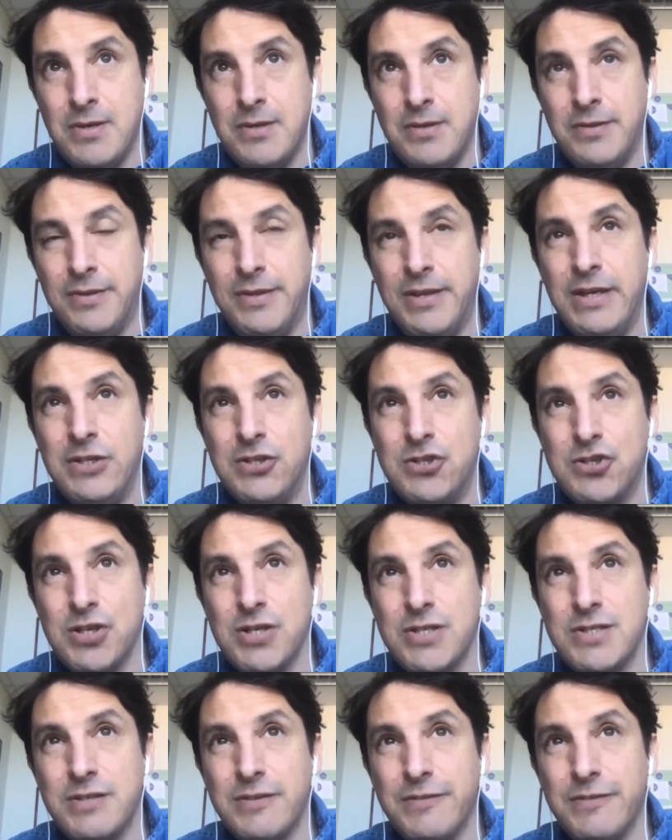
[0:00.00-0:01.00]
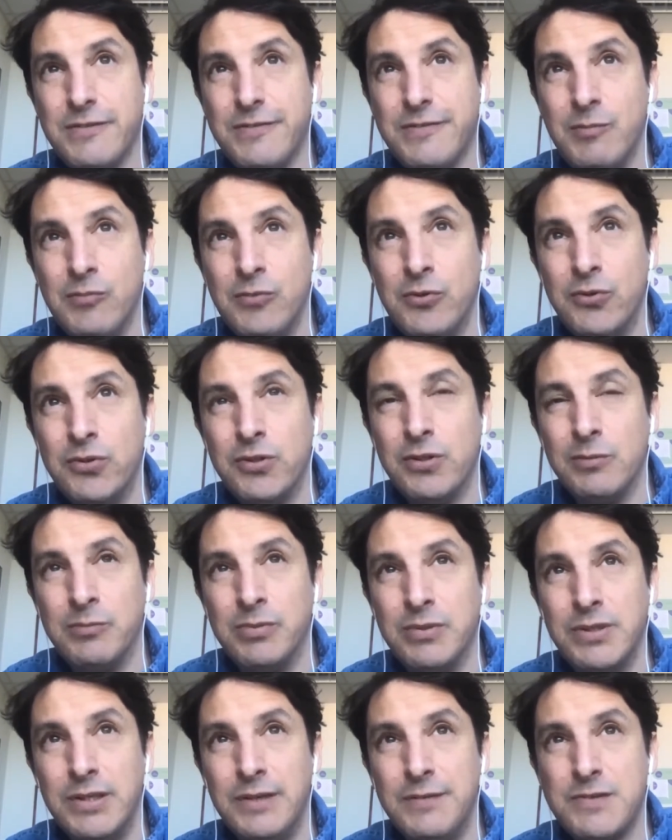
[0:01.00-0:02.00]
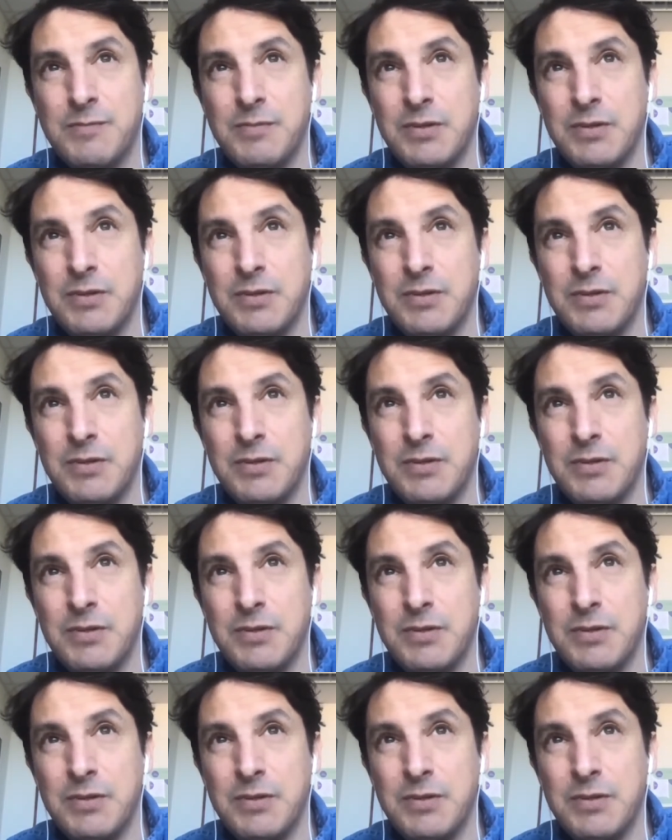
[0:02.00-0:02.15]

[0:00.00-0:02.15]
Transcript: they justify modal beliefs,